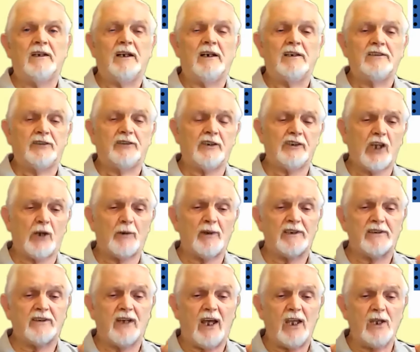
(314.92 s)
So that's how a
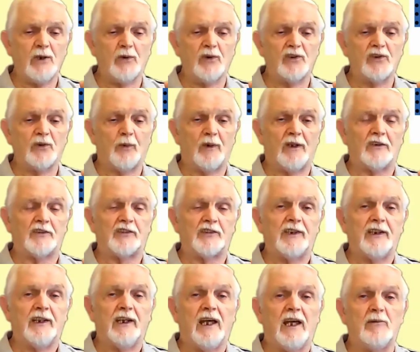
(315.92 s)
diode works.
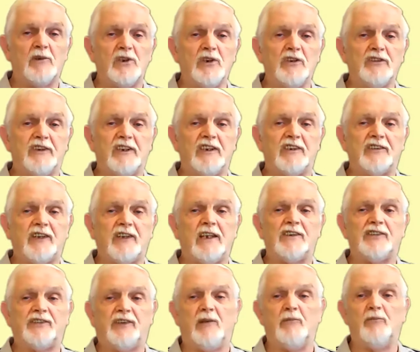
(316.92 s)
And we use the exact
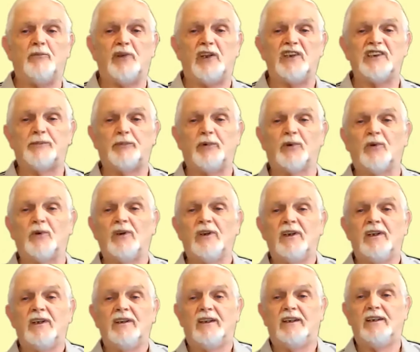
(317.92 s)
same principle
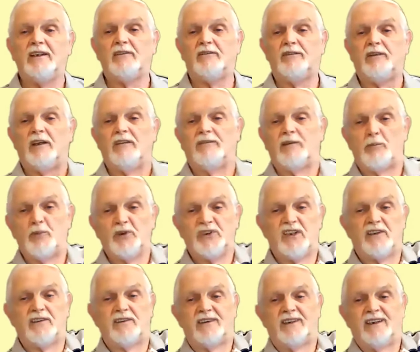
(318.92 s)
there. If we put
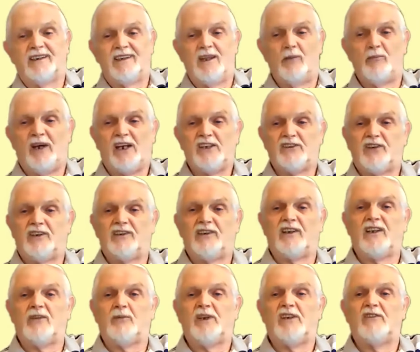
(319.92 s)
the battery the
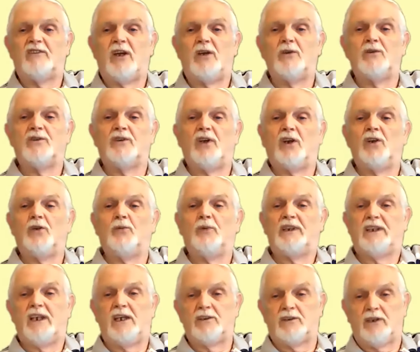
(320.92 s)
other way around now, we
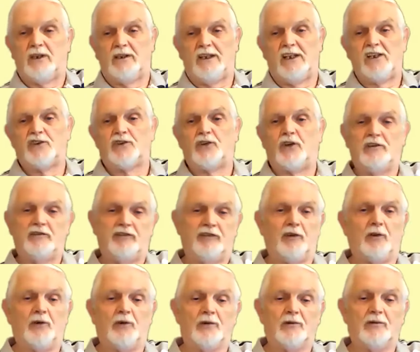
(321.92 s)
get electron
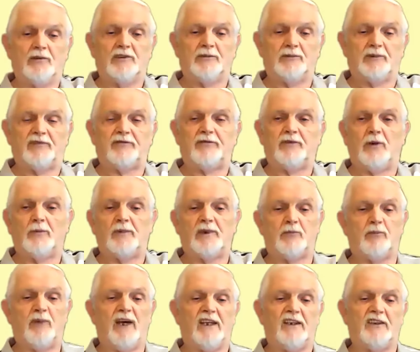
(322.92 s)
flow because it's proper
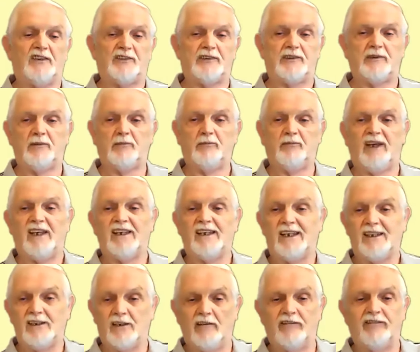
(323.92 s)
biased by
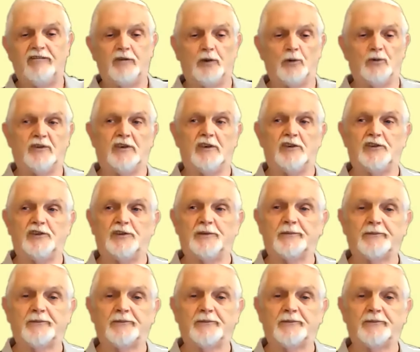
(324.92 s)
enough voltage.